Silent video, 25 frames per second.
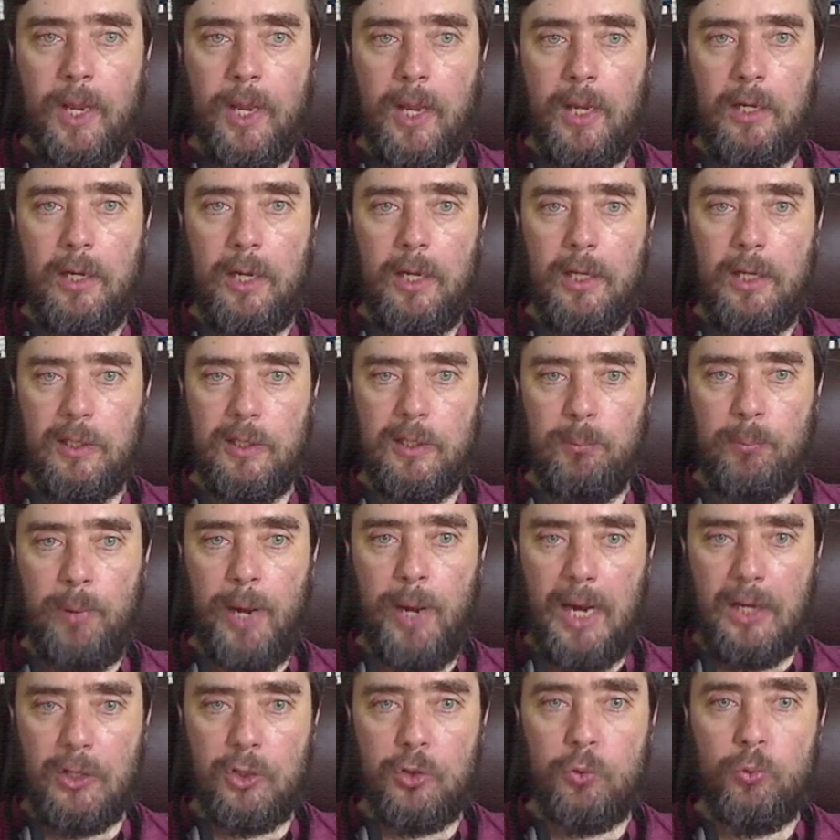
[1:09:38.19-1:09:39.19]
And, and it's a
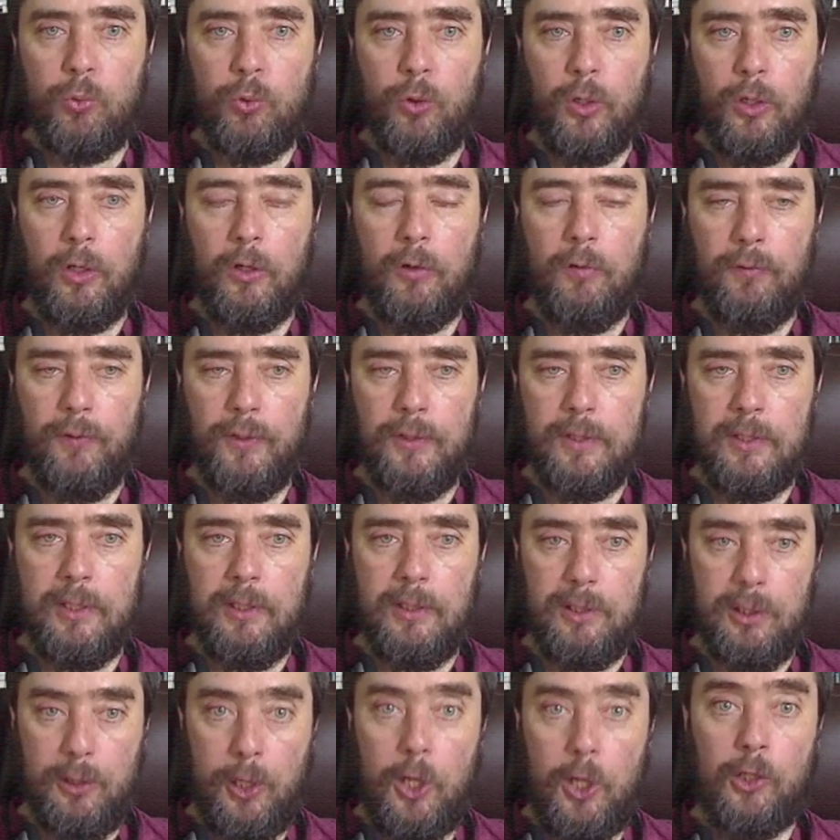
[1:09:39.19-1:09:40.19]
patchwork of, it's,
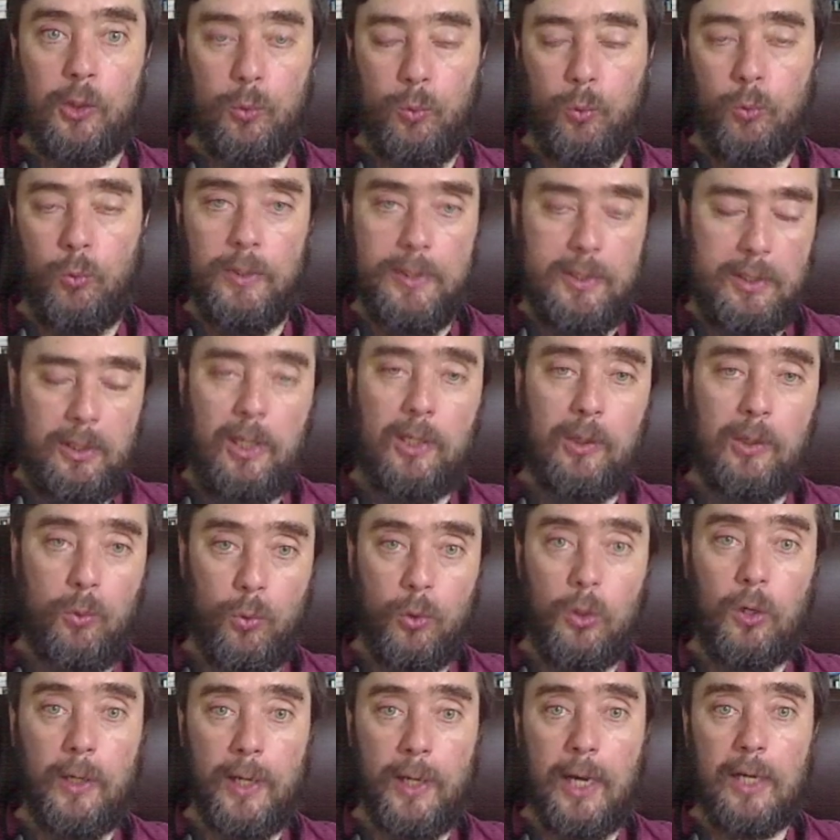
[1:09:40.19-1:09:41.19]
it's a lot of, it's a lot of
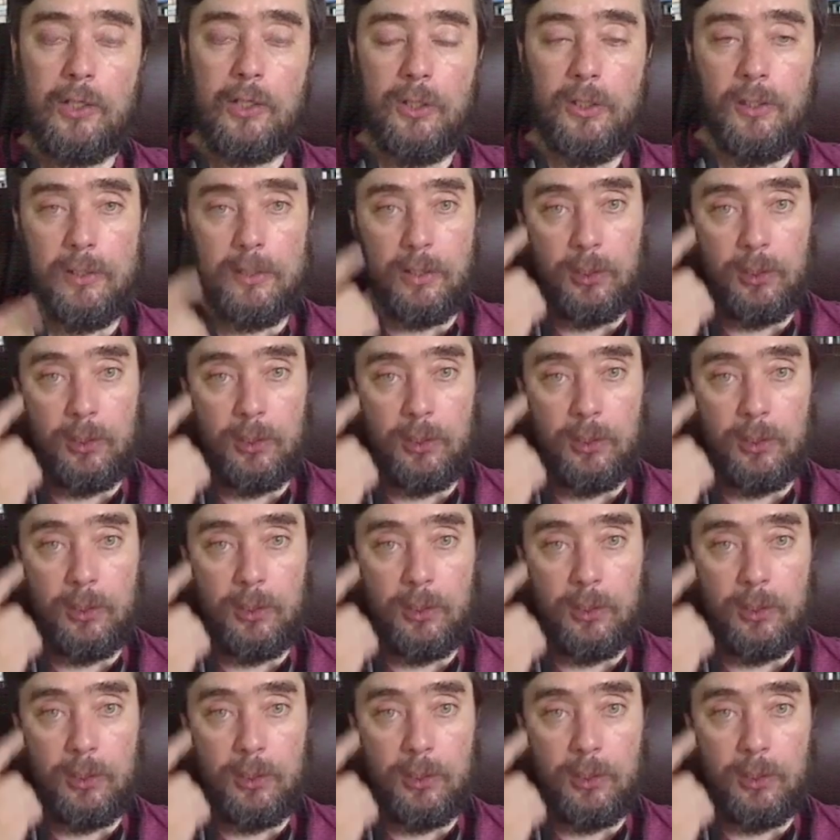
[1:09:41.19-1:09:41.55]
work, actually.